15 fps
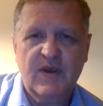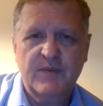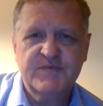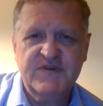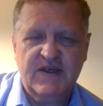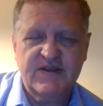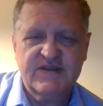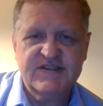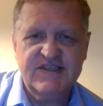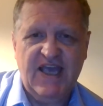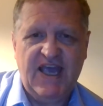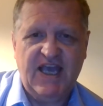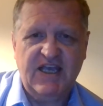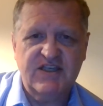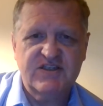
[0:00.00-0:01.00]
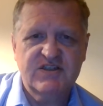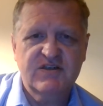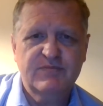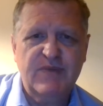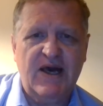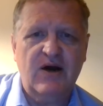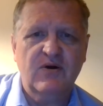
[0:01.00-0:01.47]
say stage,
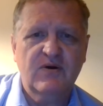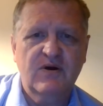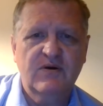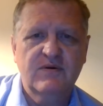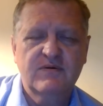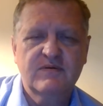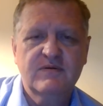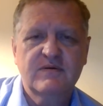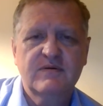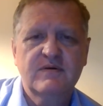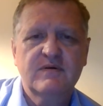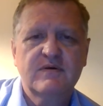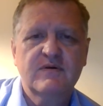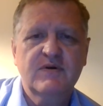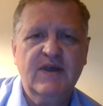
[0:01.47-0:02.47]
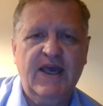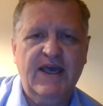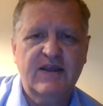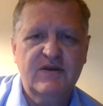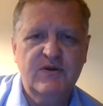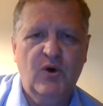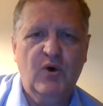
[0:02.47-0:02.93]
palco. Okay,
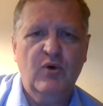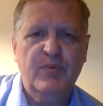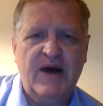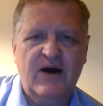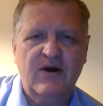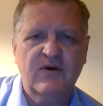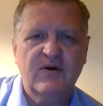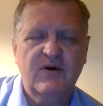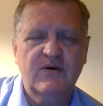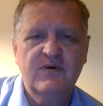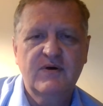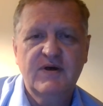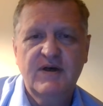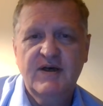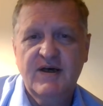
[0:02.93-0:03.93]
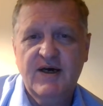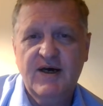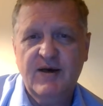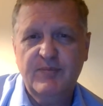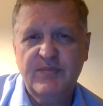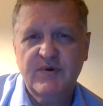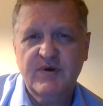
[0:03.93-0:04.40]
no palco.
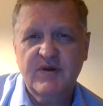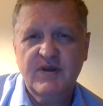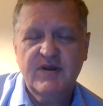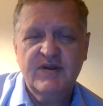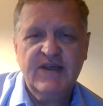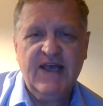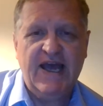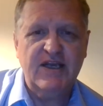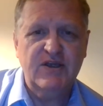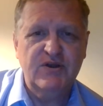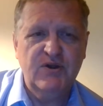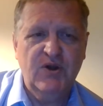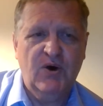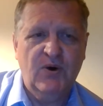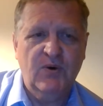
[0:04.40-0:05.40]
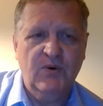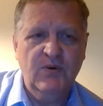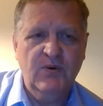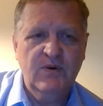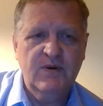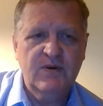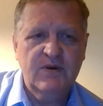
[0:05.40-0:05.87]
Up, got
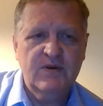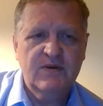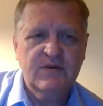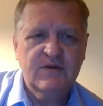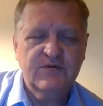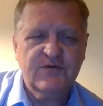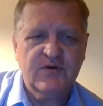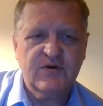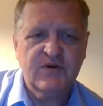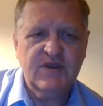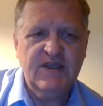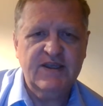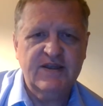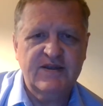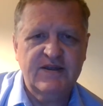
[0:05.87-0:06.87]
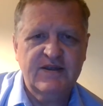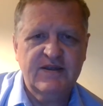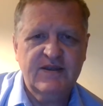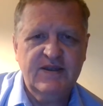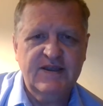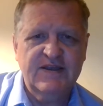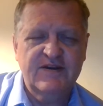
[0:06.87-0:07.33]
no for in
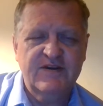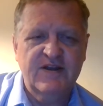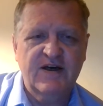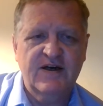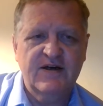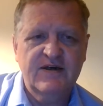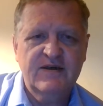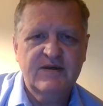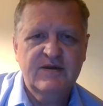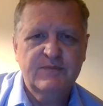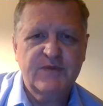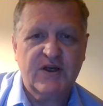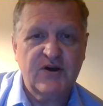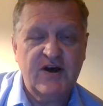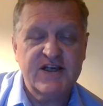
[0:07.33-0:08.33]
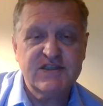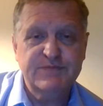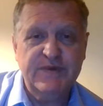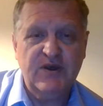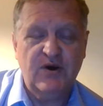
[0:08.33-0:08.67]
the, it can also be